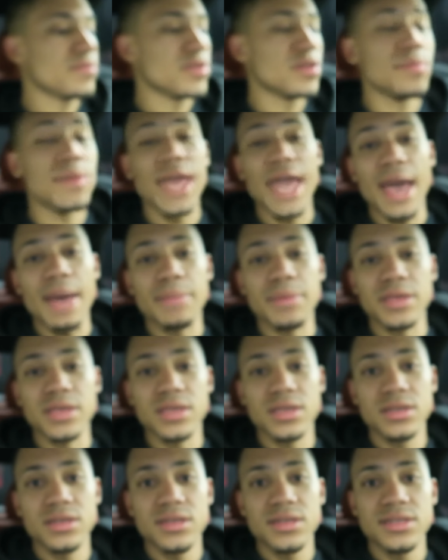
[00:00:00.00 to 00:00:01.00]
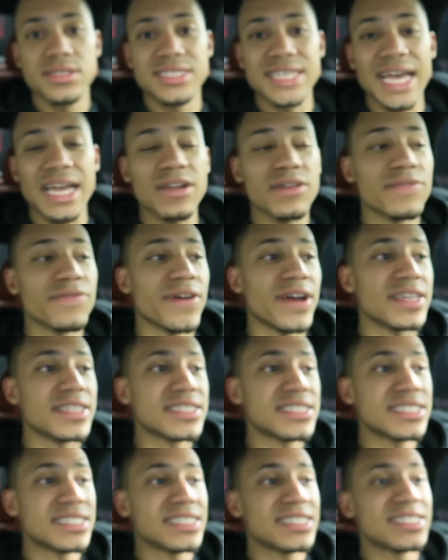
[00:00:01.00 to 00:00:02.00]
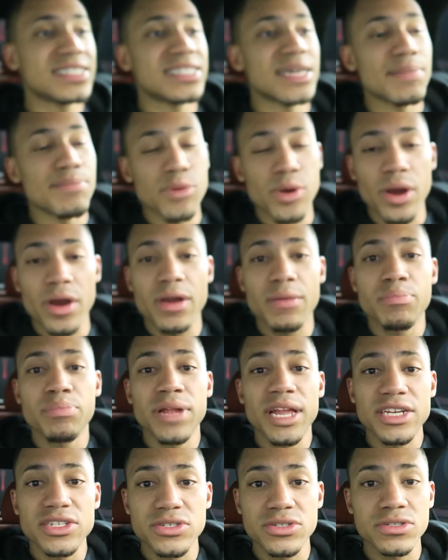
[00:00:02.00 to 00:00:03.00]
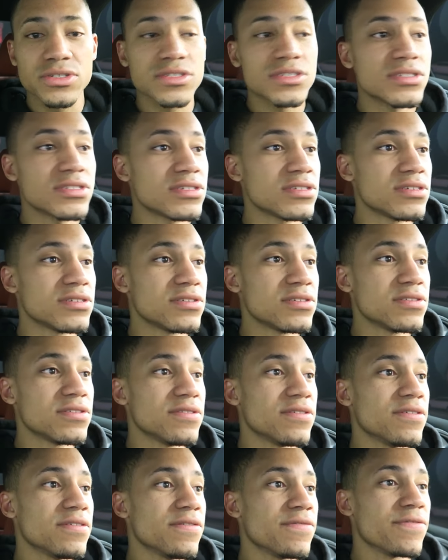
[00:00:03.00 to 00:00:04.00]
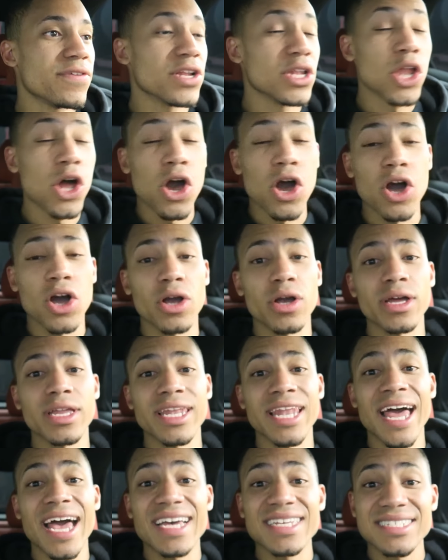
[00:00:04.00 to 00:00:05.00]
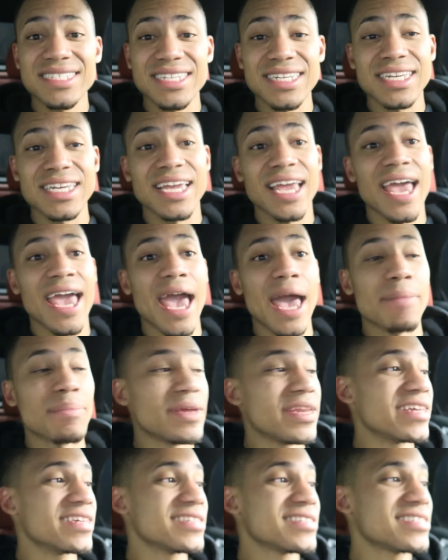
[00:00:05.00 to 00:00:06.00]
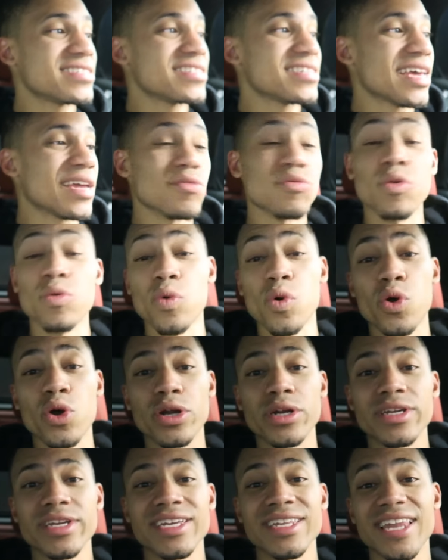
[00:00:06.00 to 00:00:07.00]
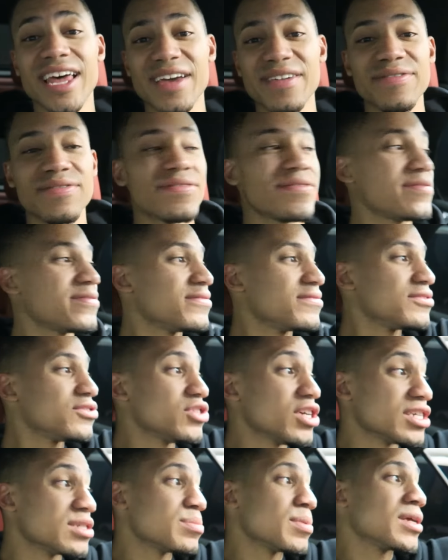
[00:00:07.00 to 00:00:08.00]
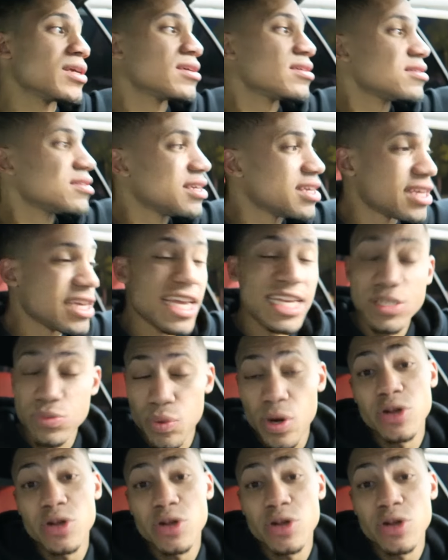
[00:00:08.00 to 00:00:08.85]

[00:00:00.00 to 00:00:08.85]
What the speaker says: you'll be happy. Sacrifice temporary pleasures for long lasting happiness and reward in life. Trust me, it's